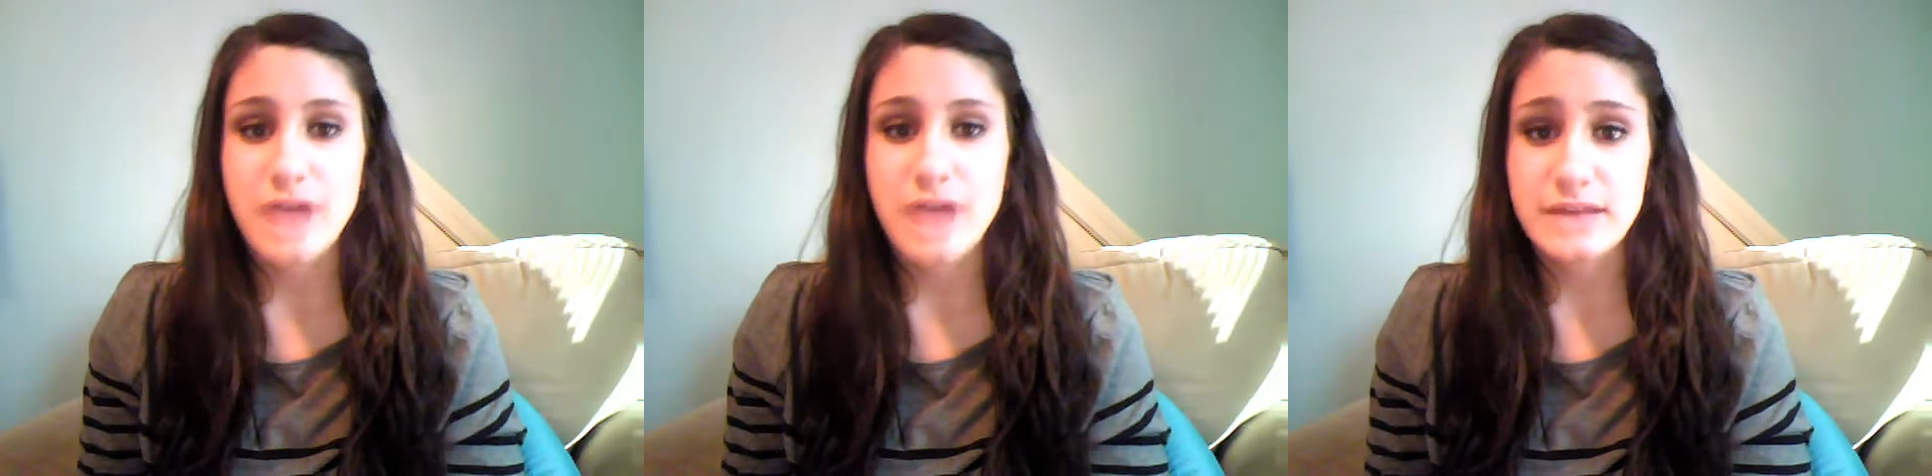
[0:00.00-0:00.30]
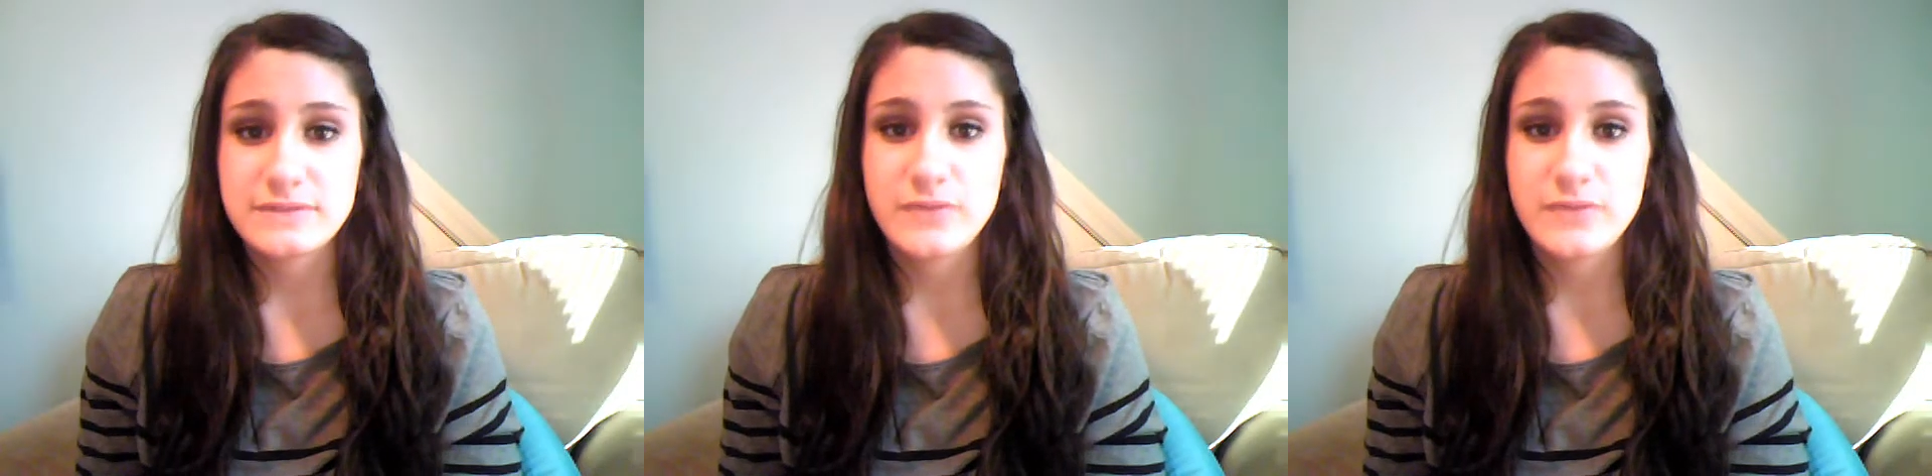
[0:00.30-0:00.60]

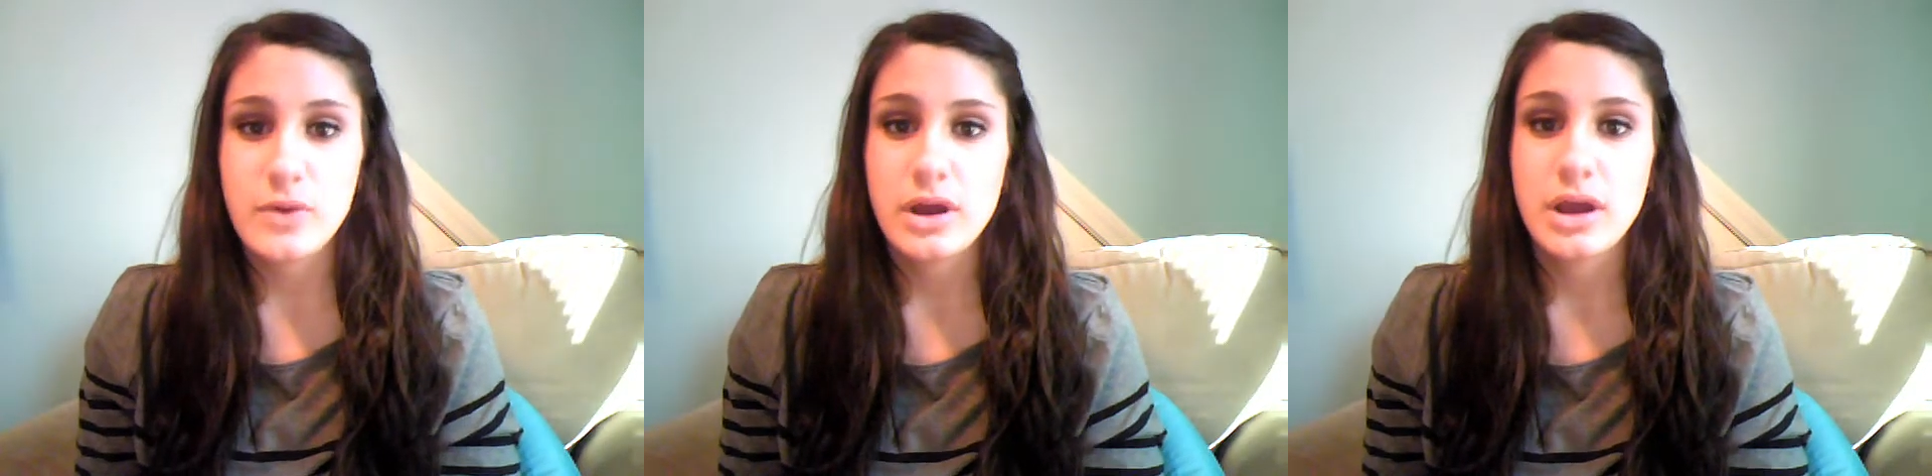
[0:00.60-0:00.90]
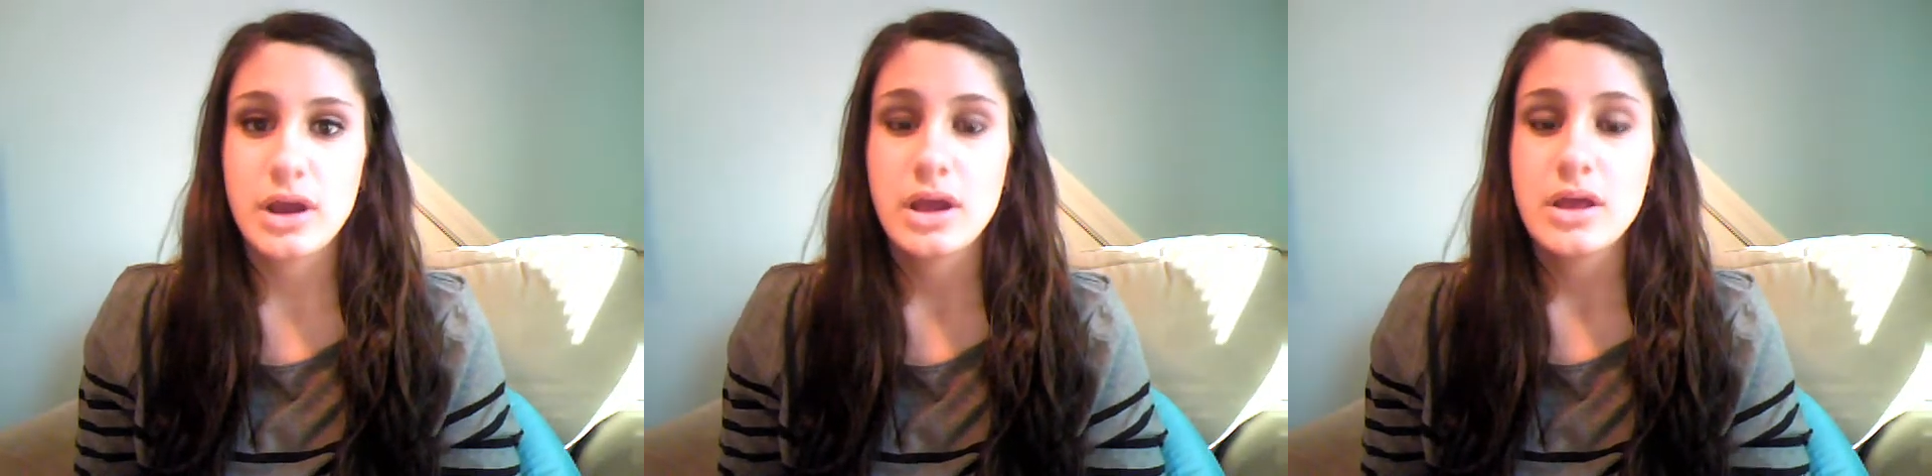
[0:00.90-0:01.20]
dress
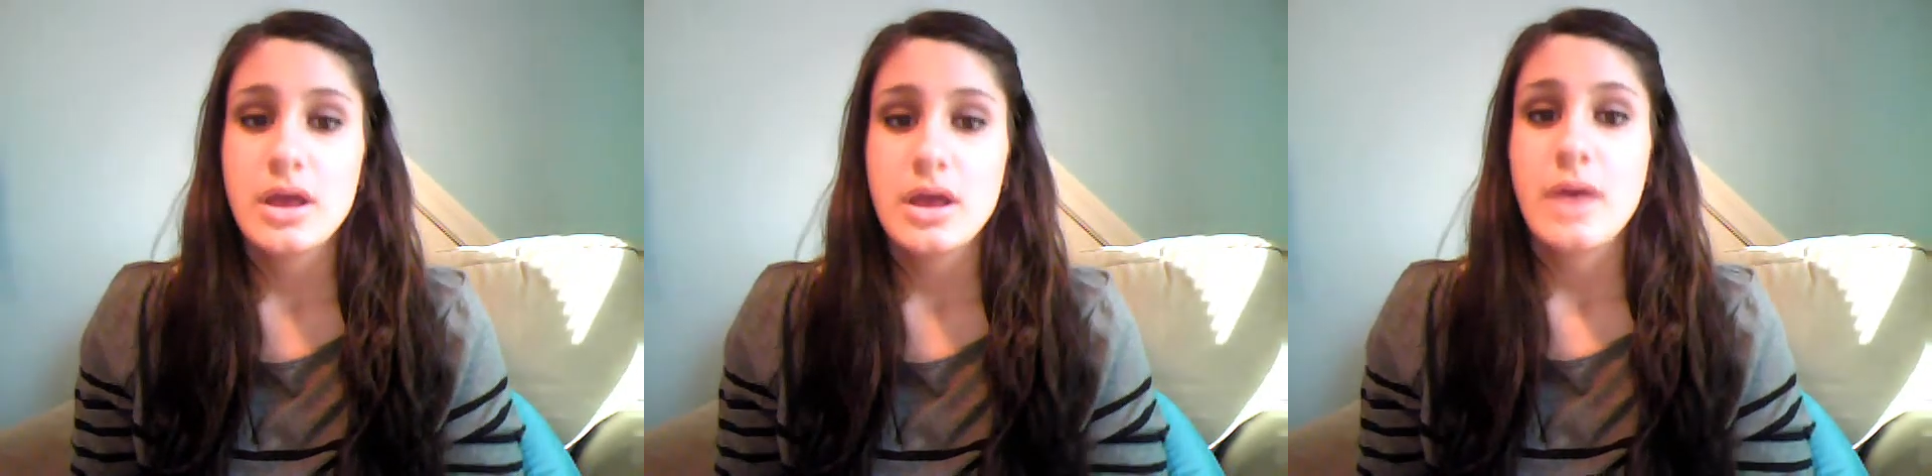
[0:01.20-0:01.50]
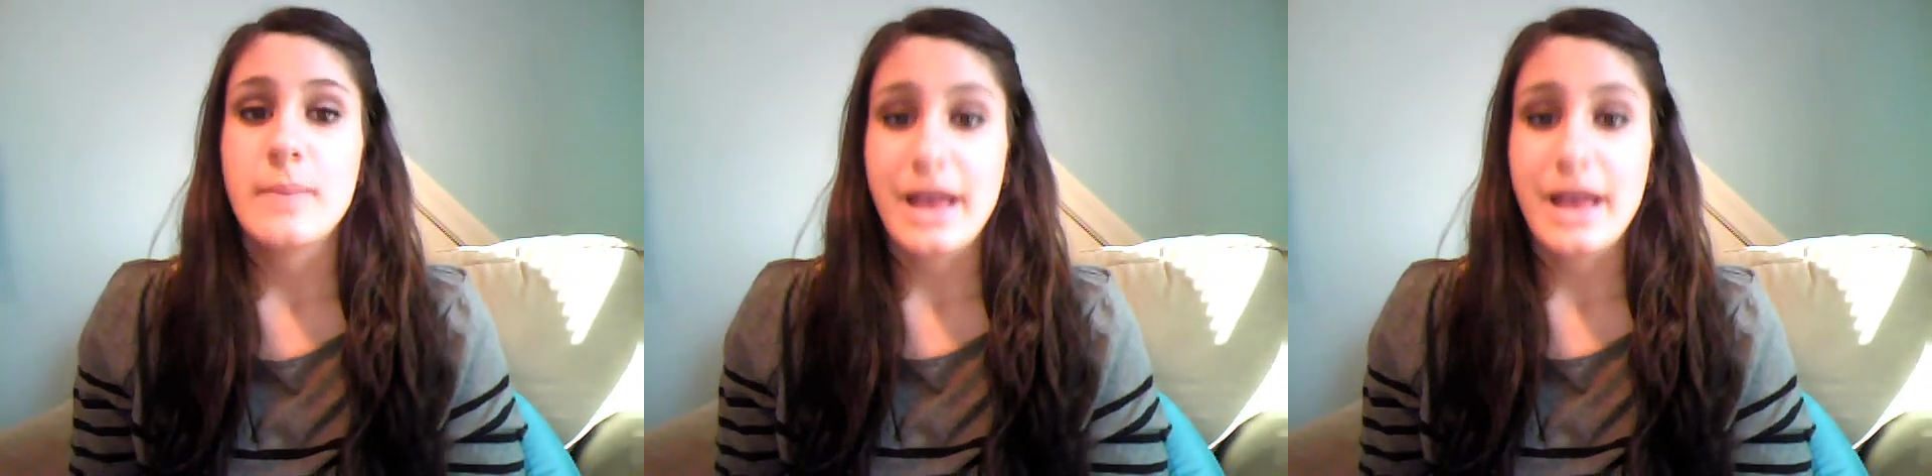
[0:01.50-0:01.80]
for
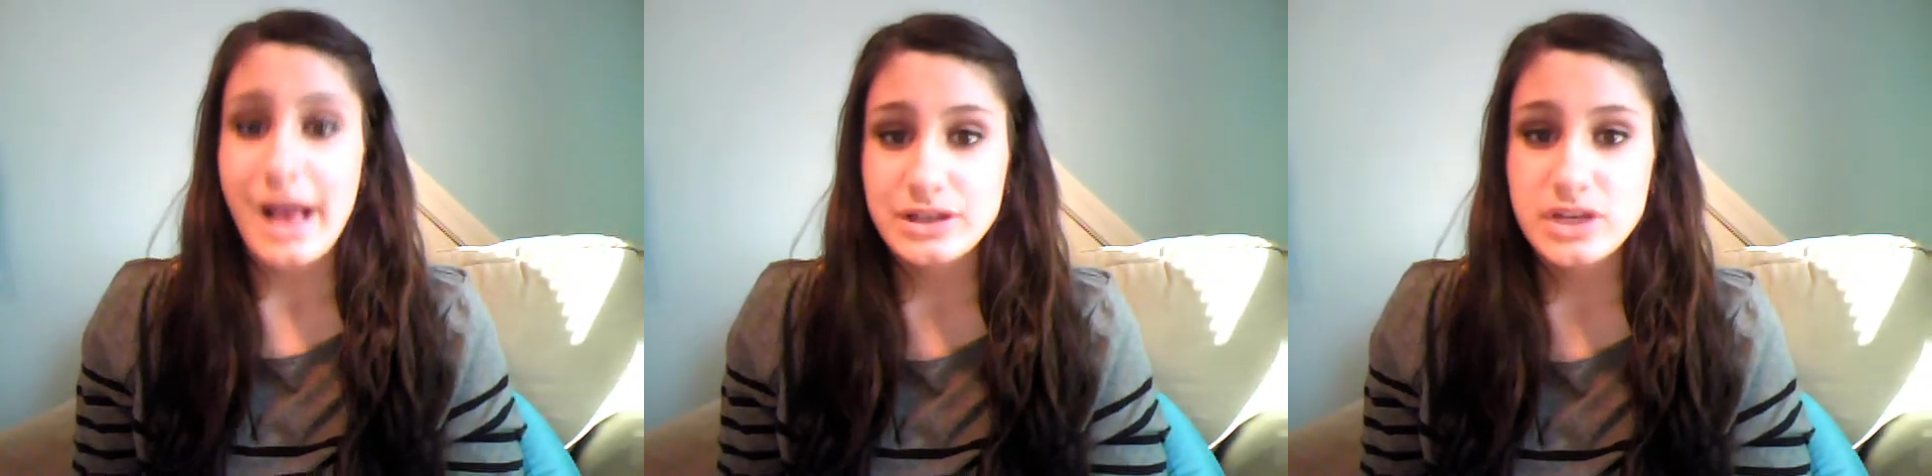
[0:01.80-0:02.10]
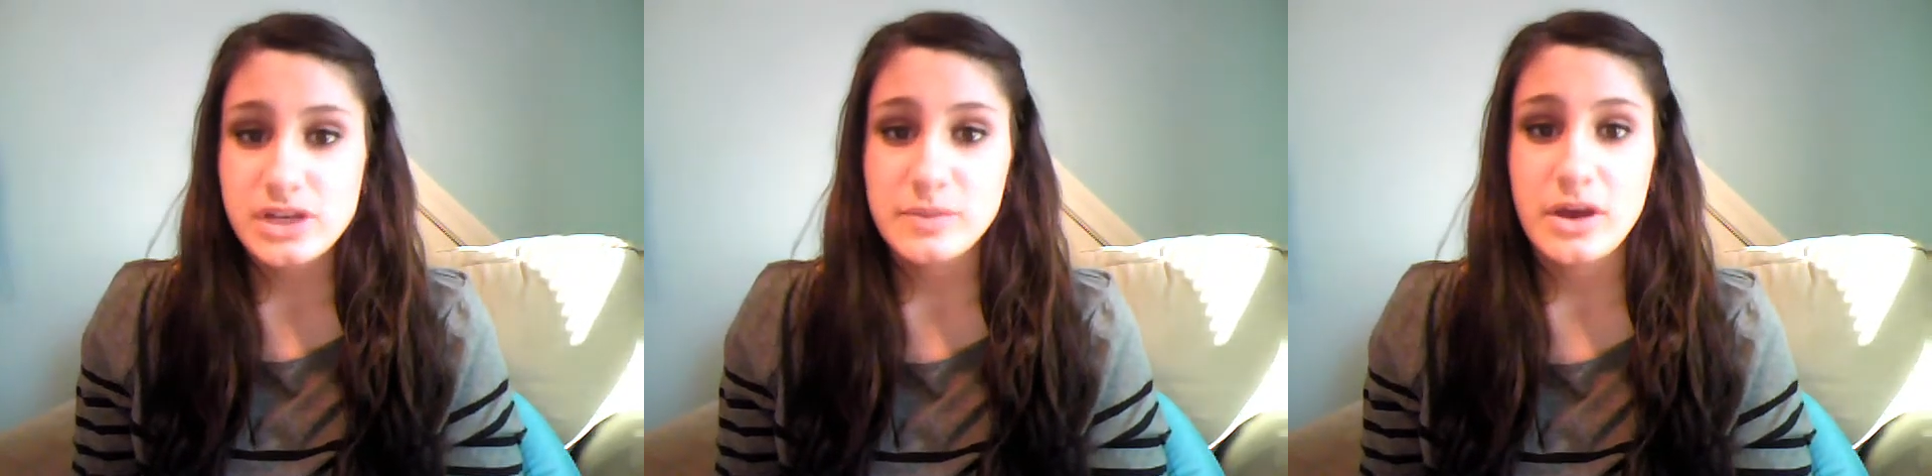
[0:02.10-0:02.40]
my
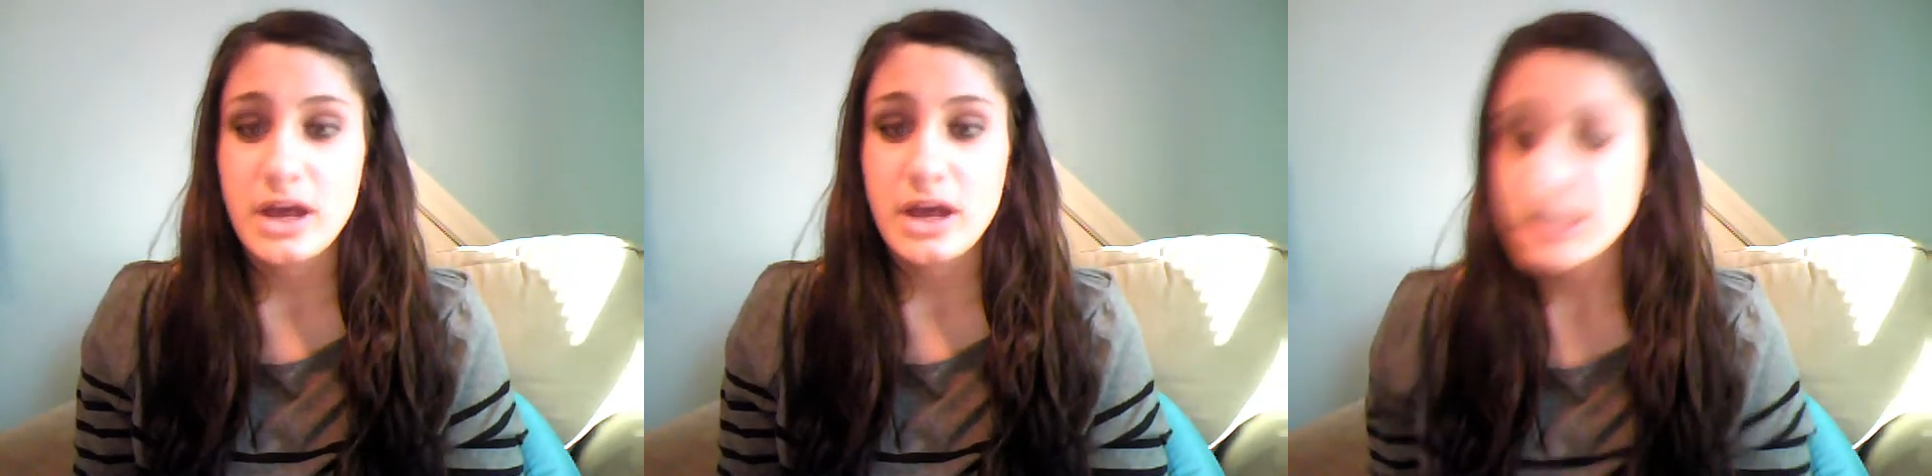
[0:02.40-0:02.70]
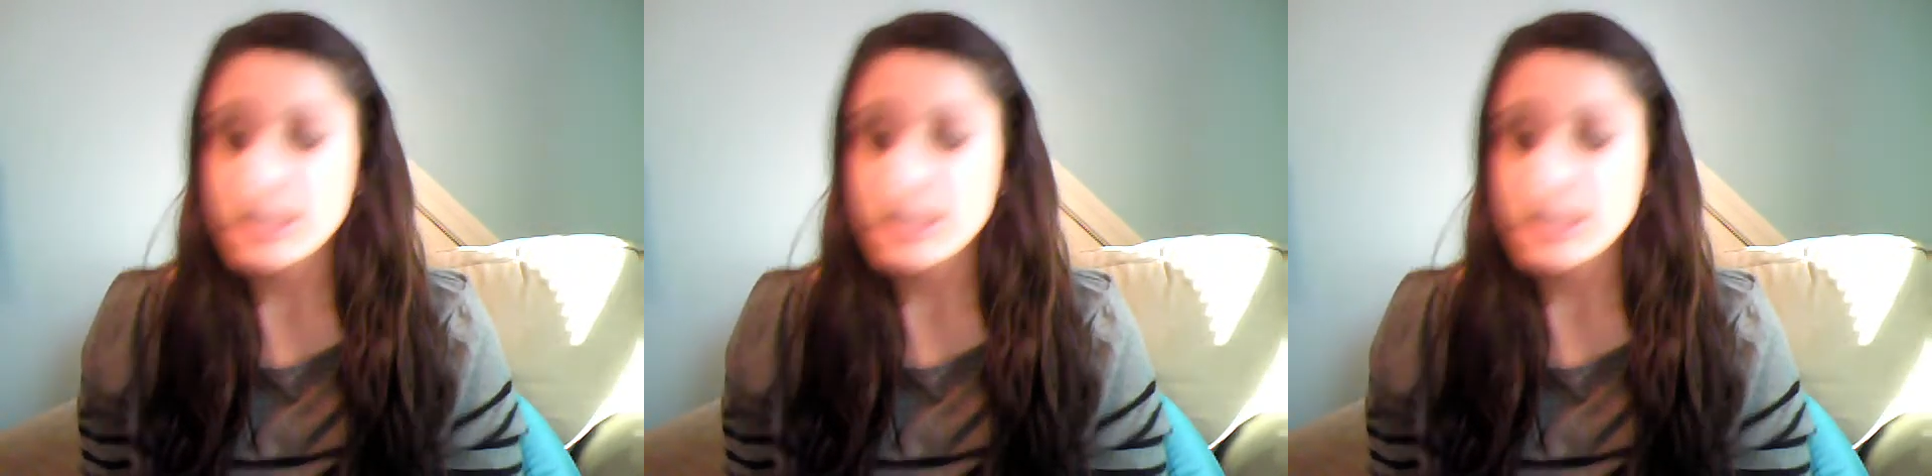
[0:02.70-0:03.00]
costume was